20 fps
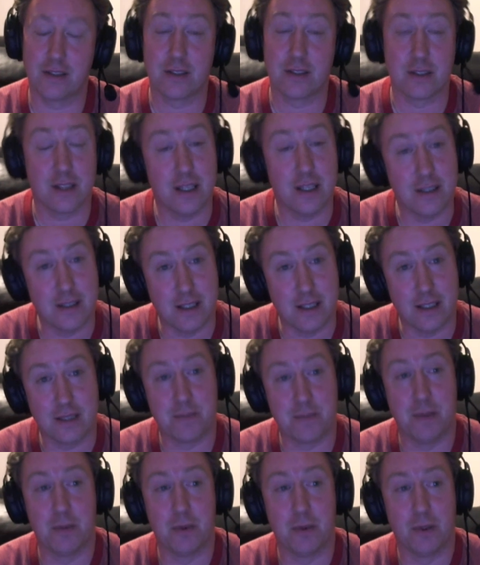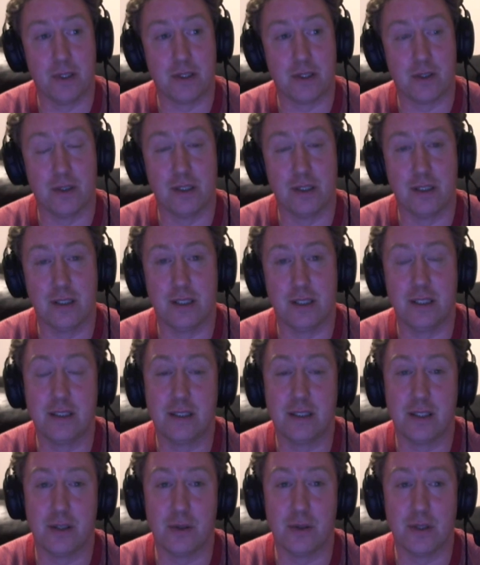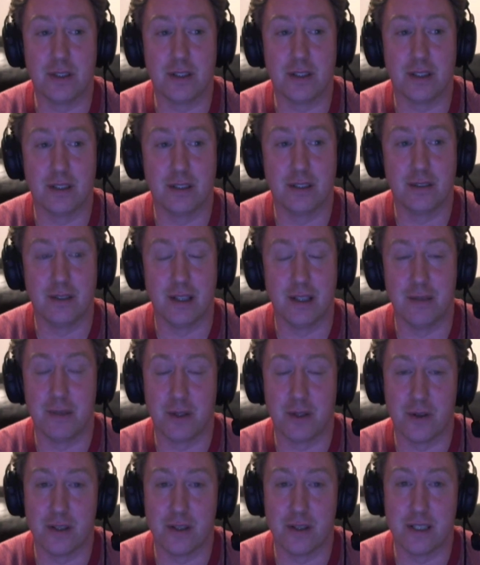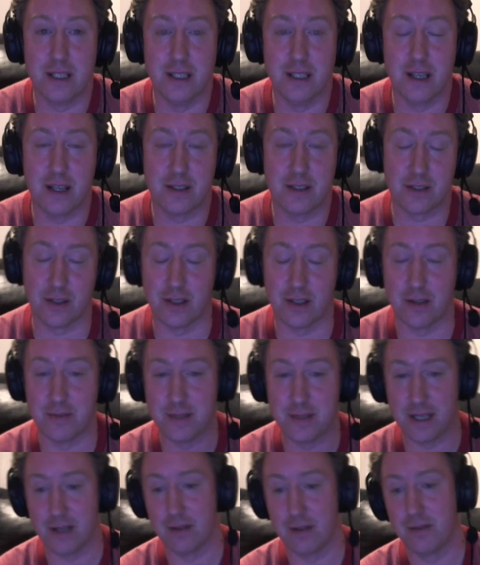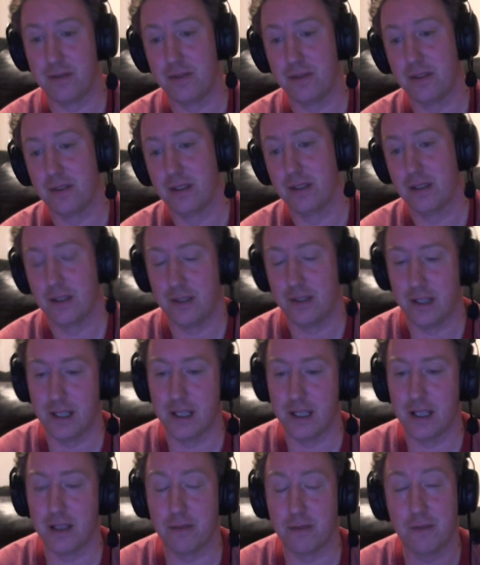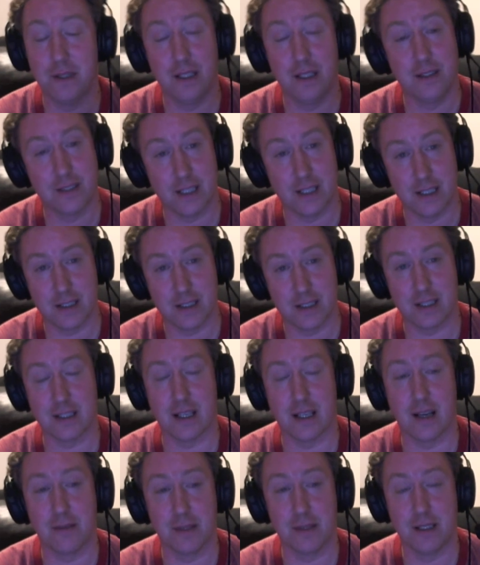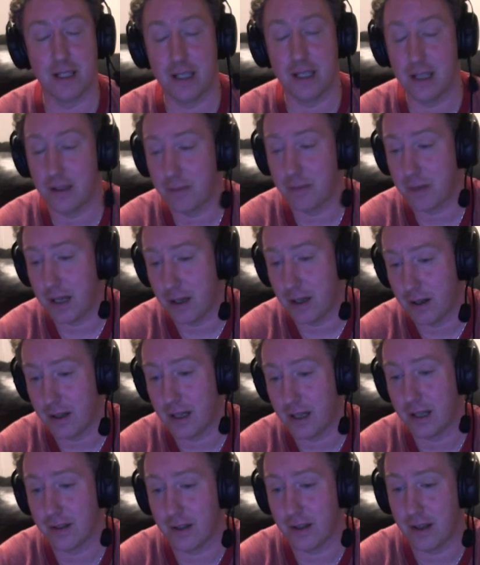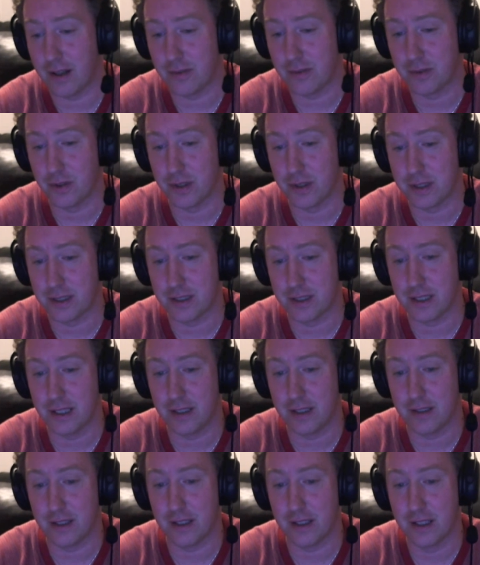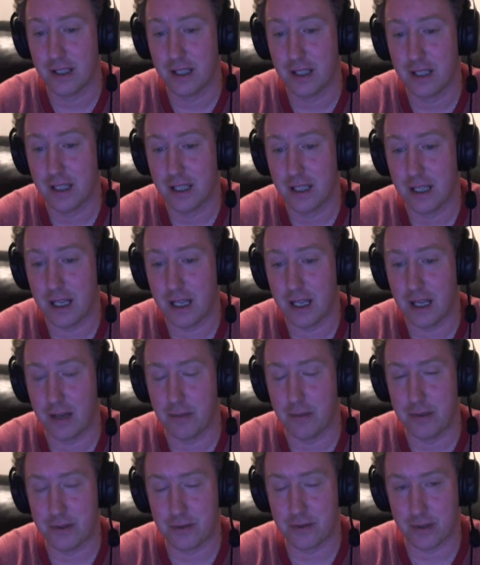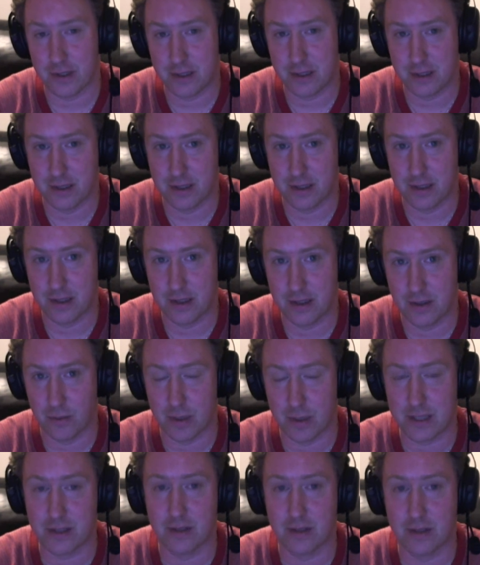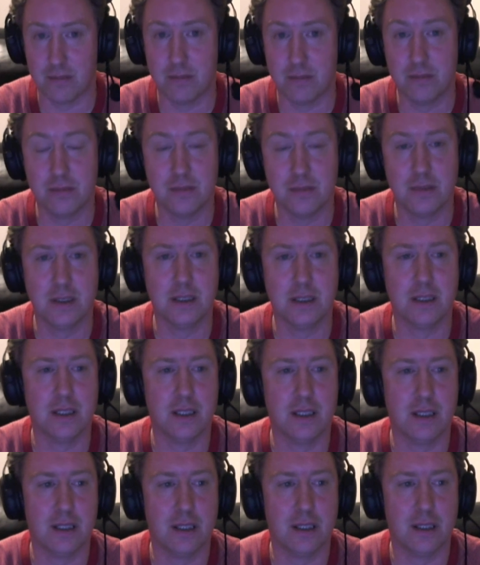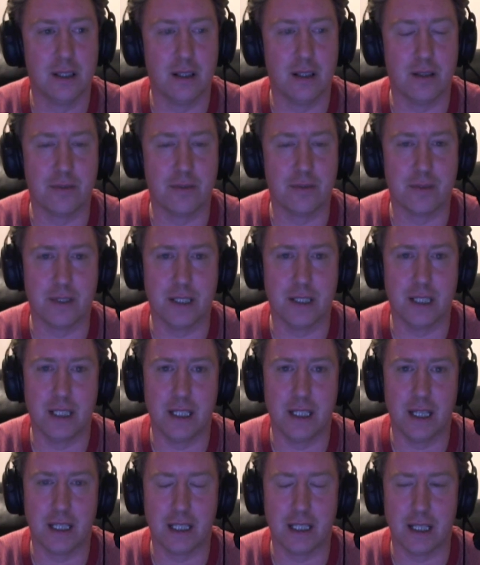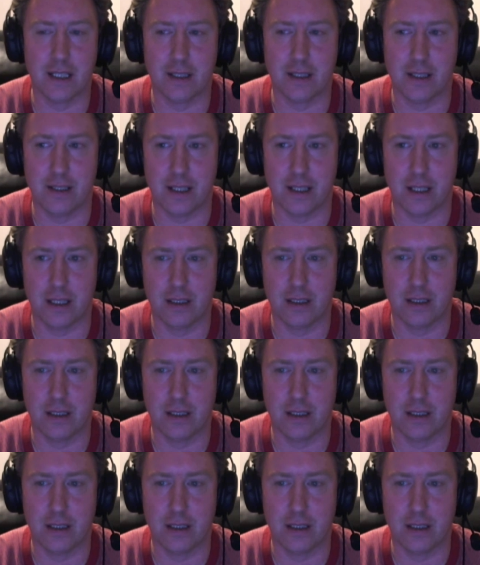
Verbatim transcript: it takes people like John Cleese to notice it, right, because he has done it himself, right? And if he says it's happening, then I've, I, I've got to say that I would trust the wisdom of uh, a guy like that.